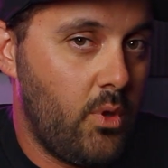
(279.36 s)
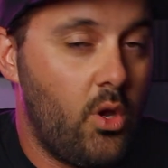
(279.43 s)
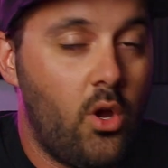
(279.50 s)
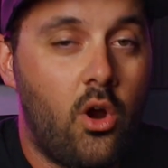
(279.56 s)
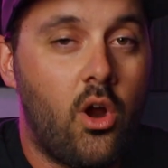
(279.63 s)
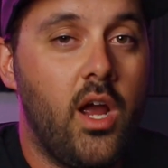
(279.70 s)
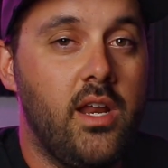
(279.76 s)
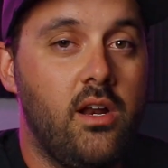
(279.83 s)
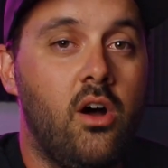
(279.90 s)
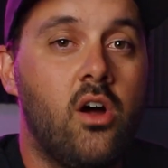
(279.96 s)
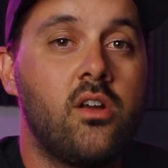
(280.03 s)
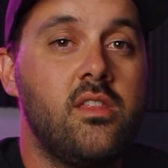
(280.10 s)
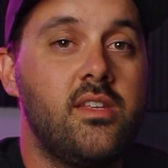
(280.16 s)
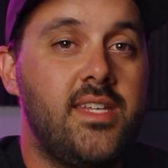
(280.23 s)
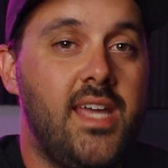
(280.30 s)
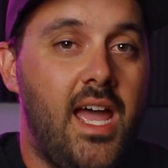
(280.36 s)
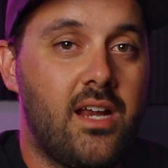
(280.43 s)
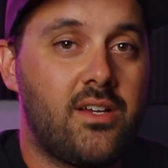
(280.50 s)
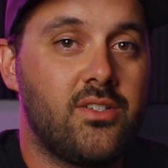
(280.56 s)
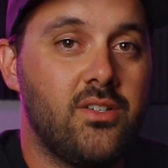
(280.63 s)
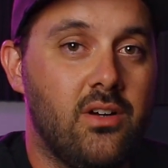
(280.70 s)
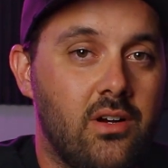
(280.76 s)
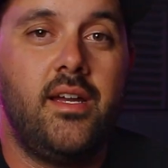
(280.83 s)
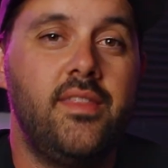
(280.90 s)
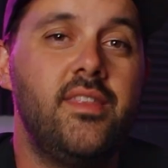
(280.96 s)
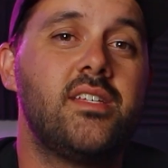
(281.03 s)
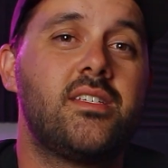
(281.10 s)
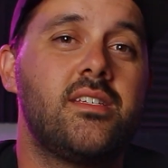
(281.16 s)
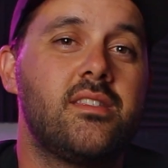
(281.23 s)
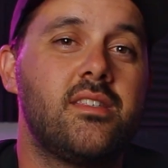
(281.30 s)
Alright, onto the Takstar. And
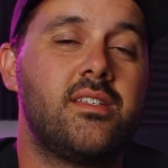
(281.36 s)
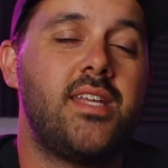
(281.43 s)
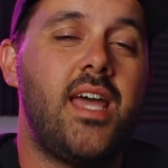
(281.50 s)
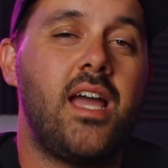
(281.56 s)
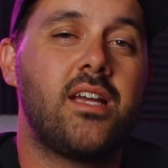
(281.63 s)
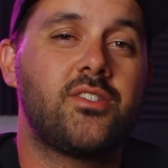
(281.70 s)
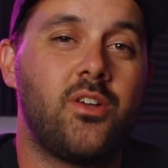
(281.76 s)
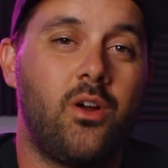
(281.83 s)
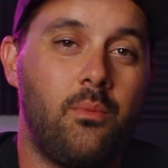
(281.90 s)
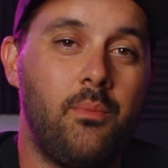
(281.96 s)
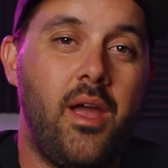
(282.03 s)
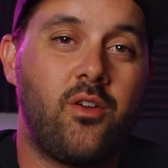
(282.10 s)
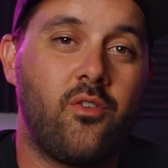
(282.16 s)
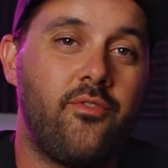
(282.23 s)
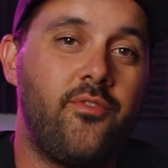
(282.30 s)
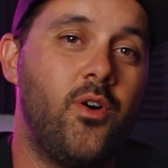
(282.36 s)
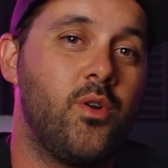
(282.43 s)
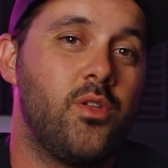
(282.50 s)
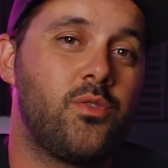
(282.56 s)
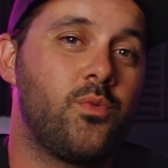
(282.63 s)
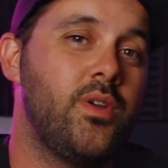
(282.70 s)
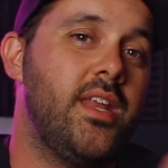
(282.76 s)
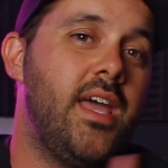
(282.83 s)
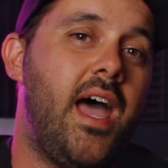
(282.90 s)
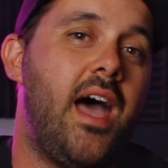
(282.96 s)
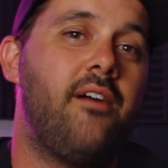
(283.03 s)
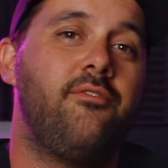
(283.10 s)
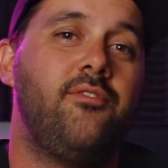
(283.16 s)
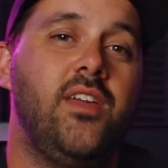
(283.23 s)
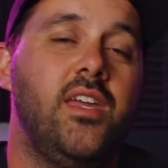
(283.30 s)
this is the Takstar microphone at
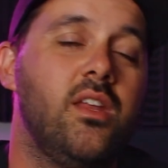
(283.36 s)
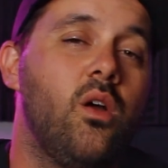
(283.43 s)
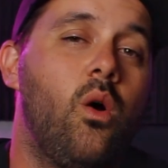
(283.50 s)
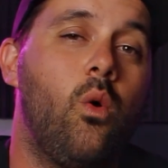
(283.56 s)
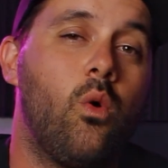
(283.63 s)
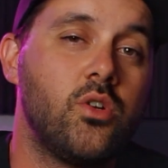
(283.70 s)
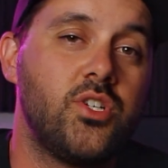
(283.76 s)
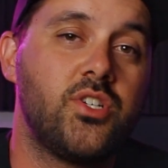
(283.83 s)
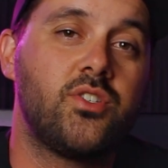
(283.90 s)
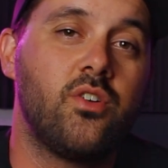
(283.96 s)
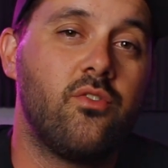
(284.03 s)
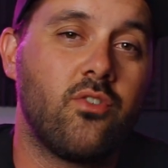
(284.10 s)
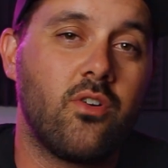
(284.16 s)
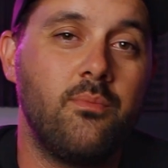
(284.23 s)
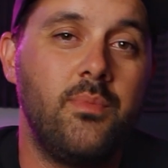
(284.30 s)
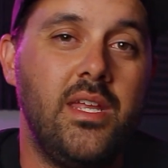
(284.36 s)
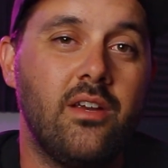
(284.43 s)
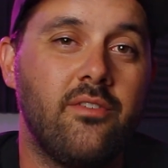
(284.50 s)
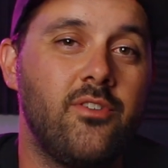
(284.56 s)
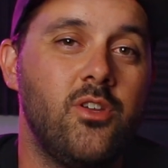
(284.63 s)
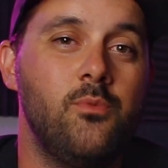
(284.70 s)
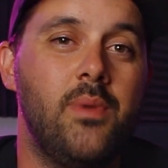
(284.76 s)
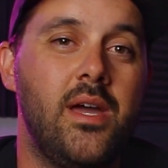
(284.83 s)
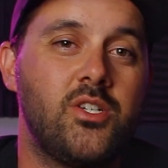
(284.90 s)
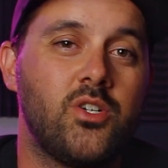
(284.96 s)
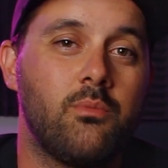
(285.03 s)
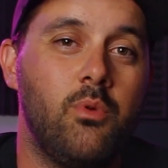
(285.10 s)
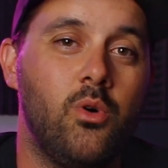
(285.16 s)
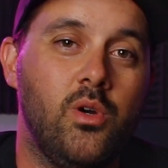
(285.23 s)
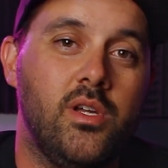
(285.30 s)
3.5 feet, or just over a meter for you
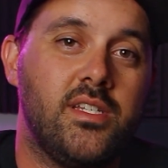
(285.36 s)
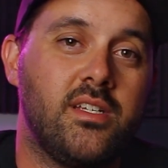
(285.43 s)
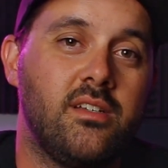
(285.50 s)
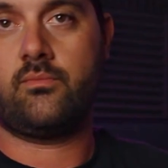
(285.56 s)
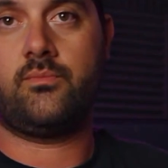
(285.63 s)
metric boys.